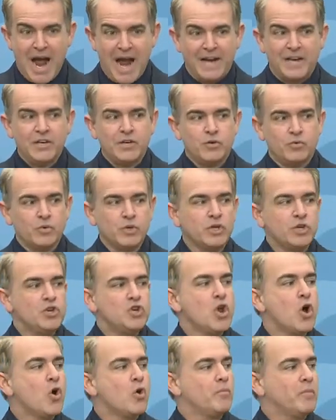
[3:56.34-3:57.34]
I didn't really
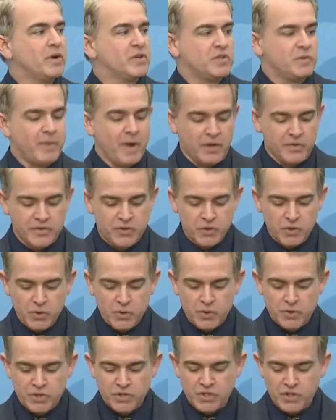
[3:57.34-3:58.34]
know much about
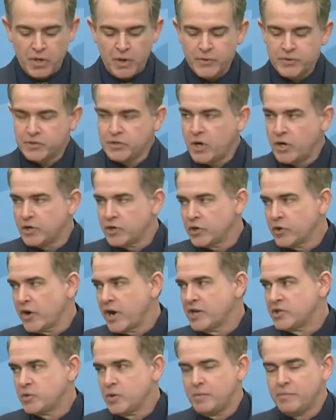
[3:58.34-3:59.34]
zoos until I was an
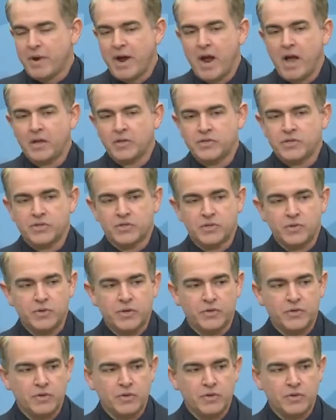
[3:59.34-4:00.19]
undergraduate biology student